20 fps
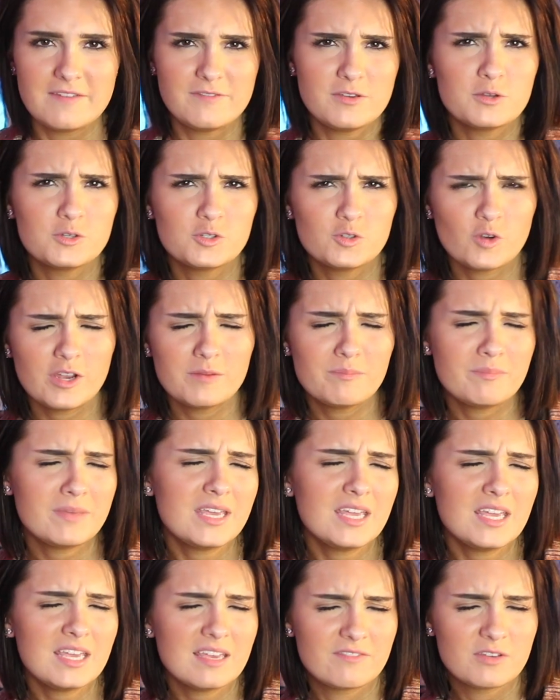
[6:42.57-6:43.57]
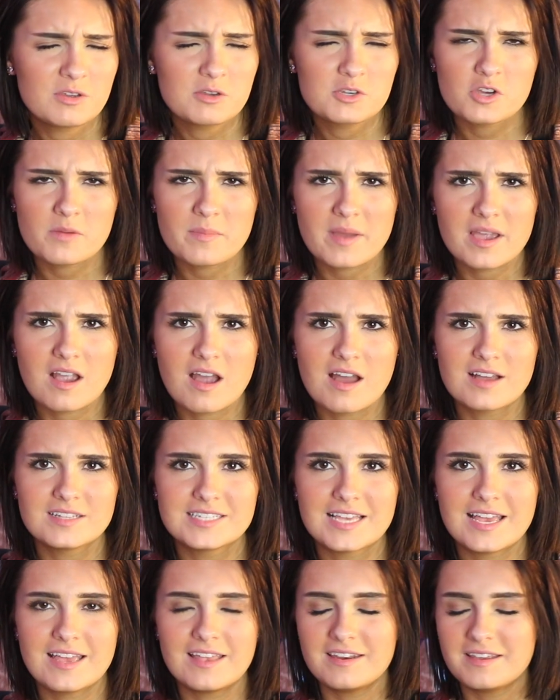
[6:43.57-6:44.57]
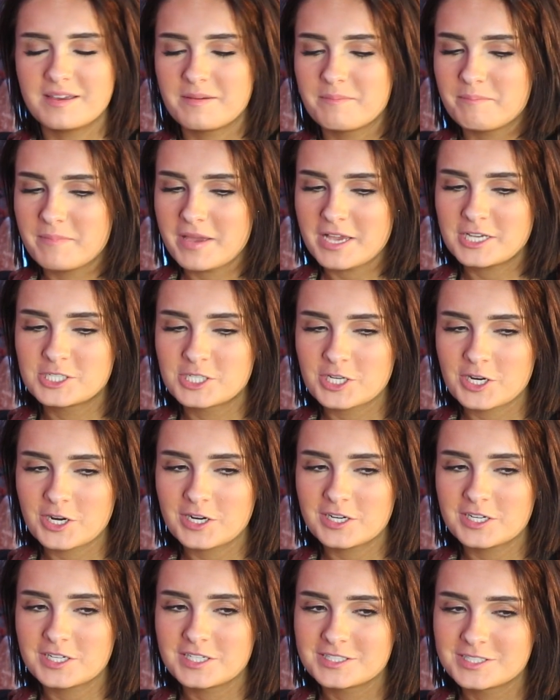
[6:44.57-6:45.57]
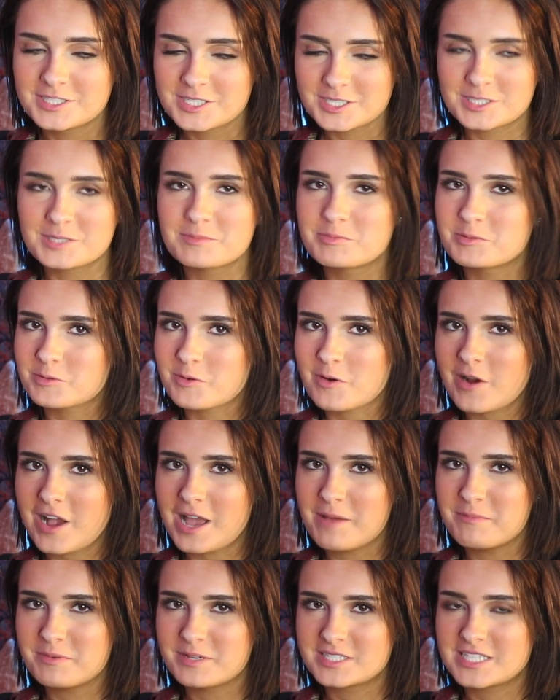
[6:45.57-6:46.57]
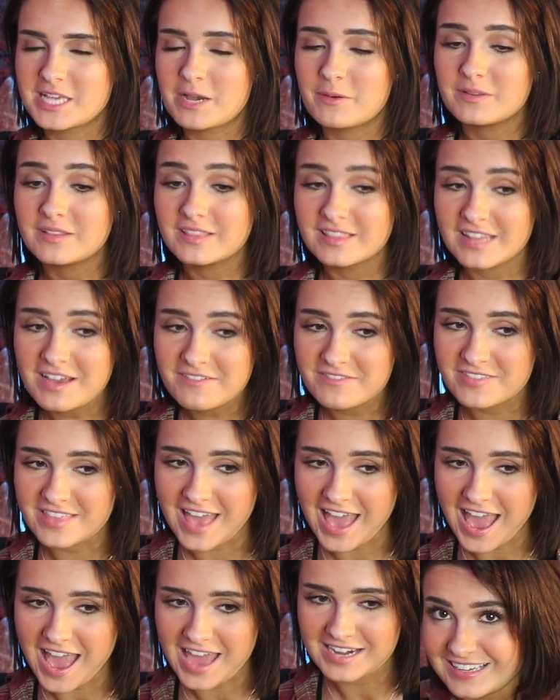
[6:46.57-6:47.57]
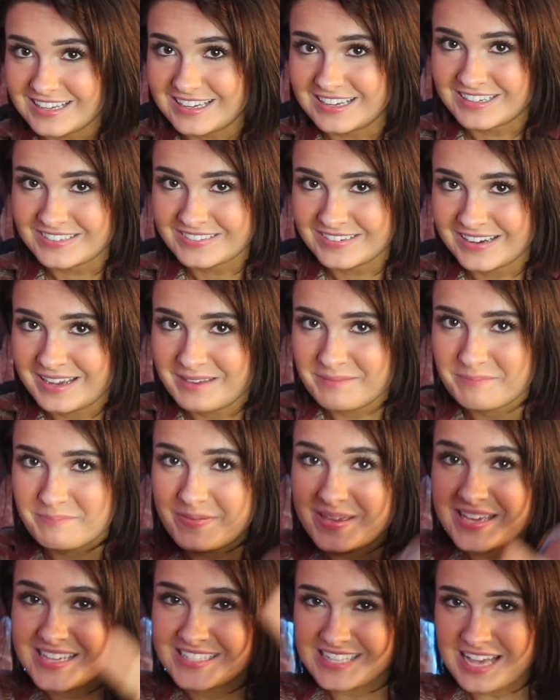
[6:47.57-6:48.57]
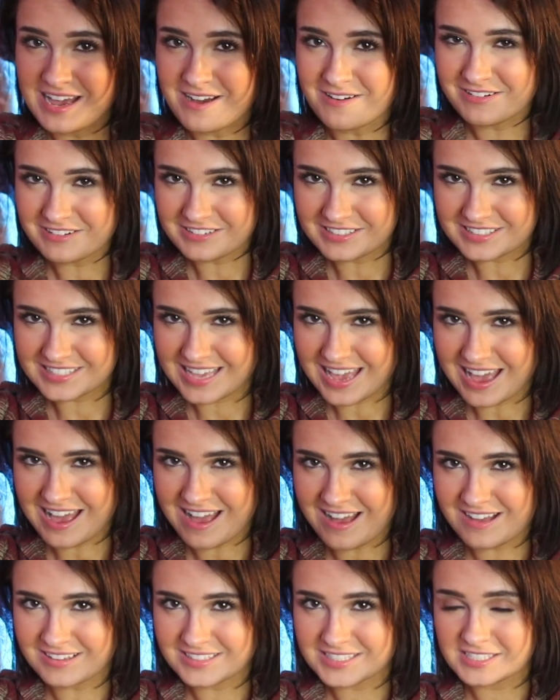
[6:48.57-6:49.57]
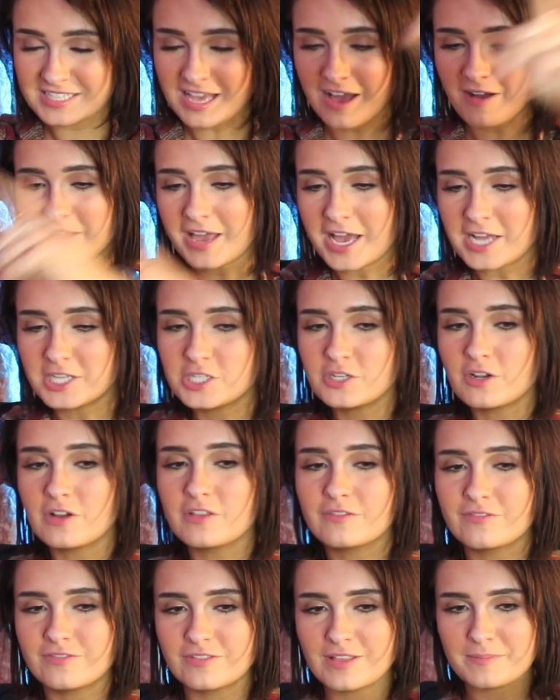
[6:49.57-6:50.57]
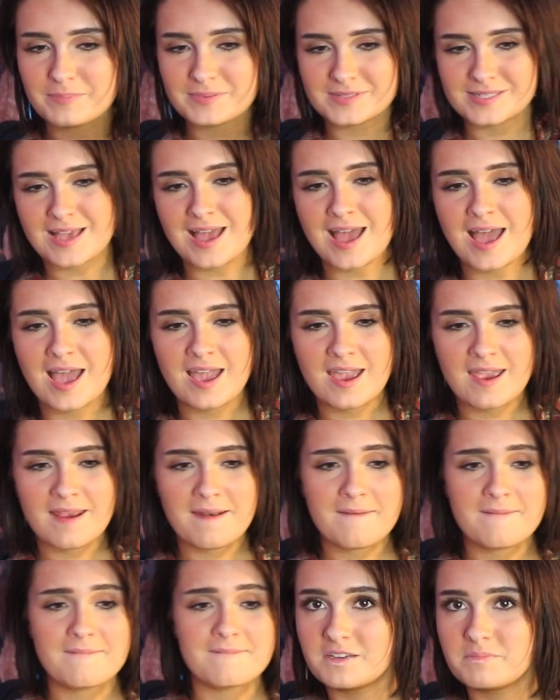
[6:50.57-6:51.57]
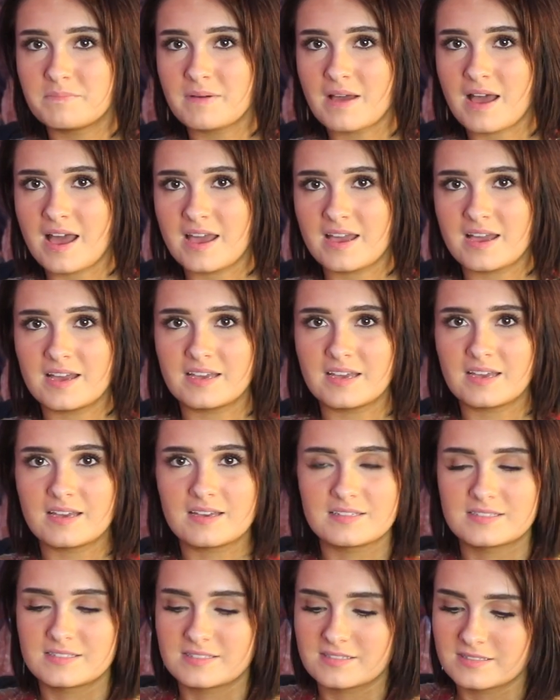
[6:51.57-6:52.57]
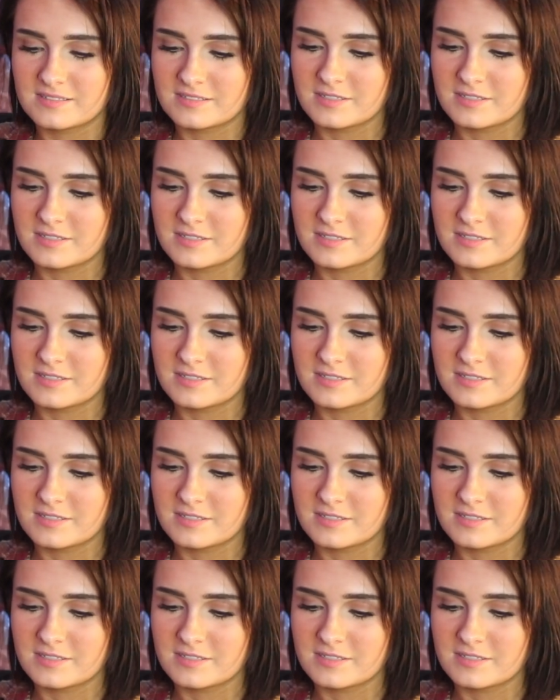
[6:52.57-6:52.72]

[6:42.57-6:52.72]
If you enjoyed me, if you enjoyed my content, make sure to subscribe because I would love that. Alright, peace out Girl Scouts. I'll catch you on the flip side. Goodbye, I guess.